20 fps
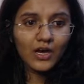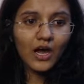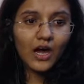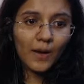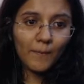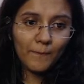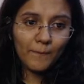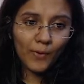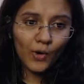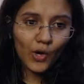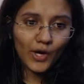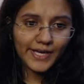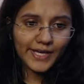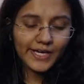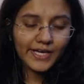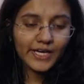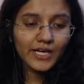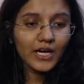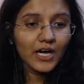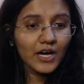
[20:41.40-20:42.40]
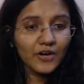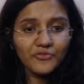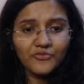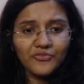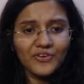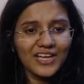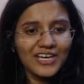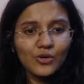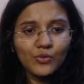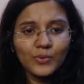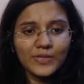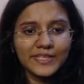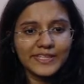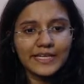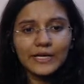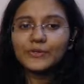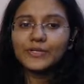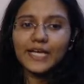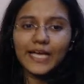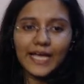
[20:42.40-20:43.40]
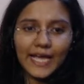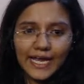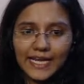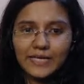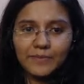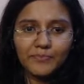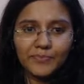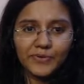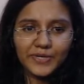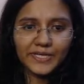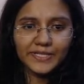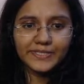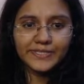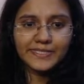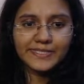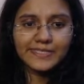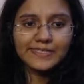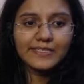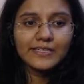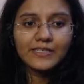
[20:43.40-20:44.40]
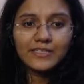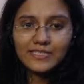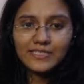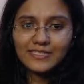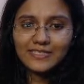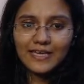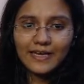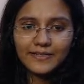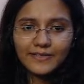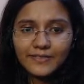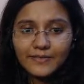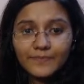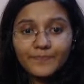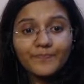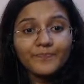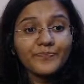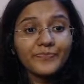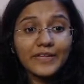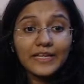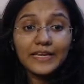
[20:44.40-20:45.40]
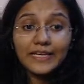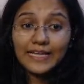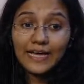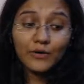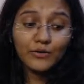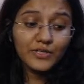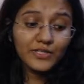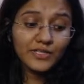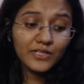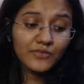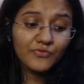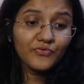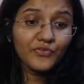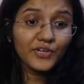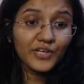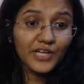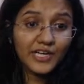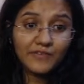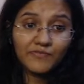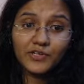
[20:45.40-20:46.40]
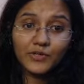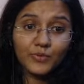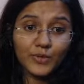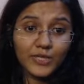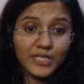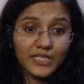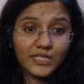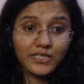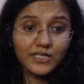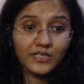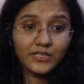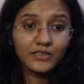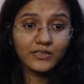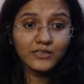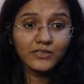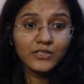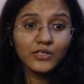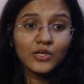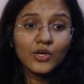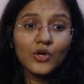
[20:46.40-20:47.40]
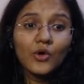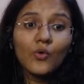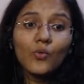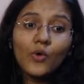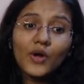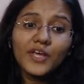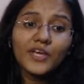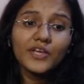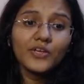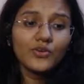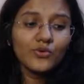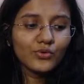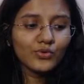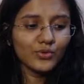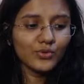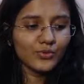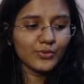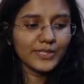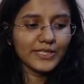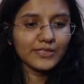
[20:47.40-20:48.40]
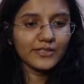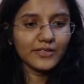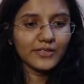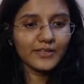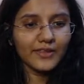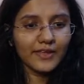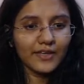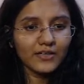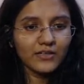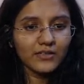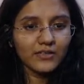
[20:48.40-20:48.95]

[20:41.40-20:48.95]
A boy, a fellow without any brains, said, loud enough for everyone to hear, what are you doing here then?